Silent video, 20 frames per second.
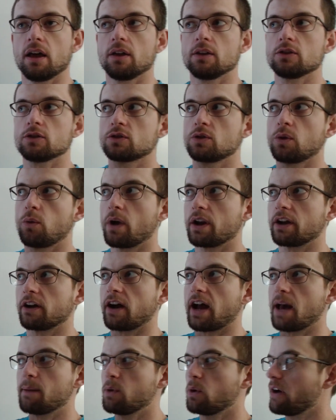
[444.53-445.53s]
So what our
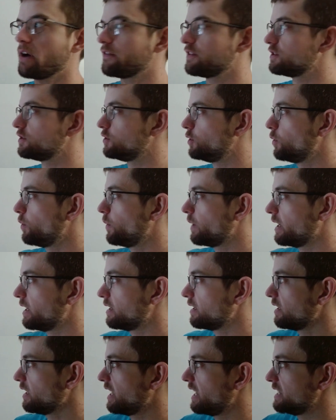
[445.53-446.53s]
MOF is
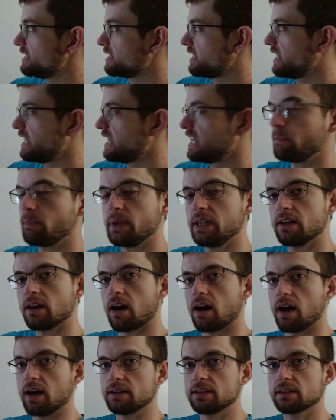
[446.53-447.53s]
doing is keeping
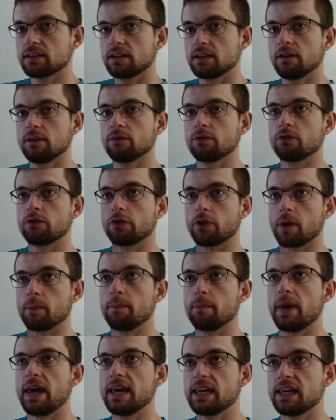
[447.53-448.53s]
us
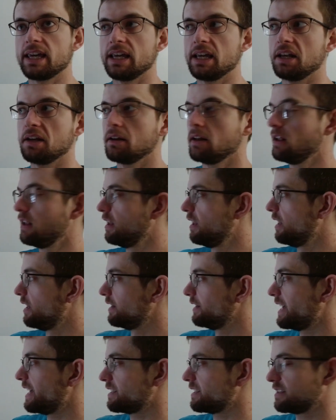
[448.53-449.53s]
from making,
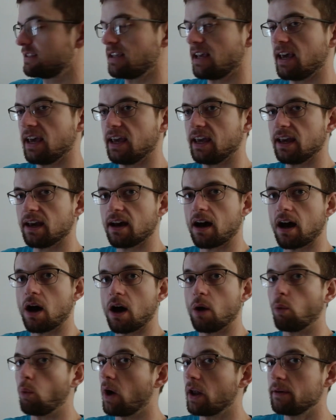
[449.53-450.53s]
let's say,
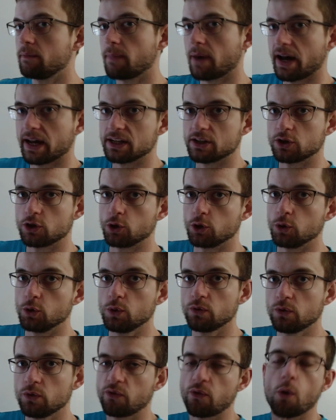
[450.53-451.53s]
a
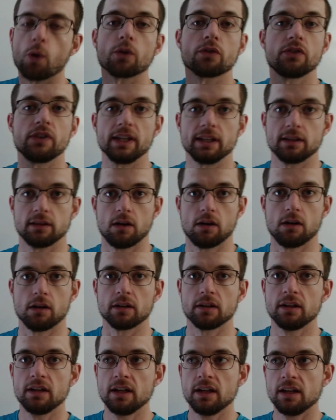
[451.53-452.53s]
1x2 4 feet
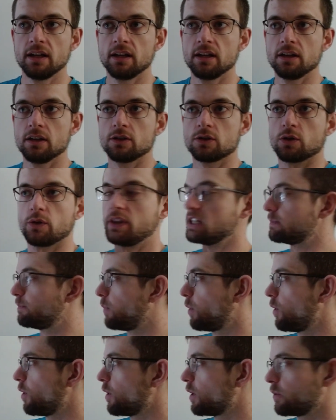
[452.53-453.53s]
long. So this
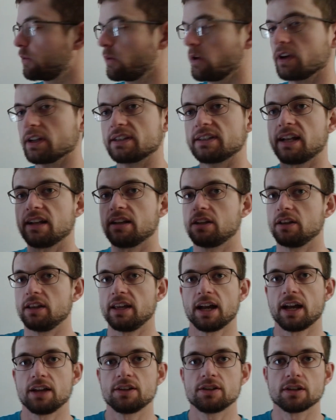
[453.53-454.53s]
board, we're going to send it to
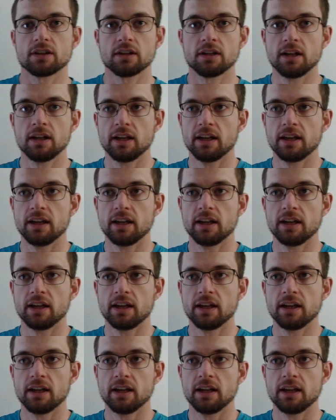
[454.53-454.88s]
the edger.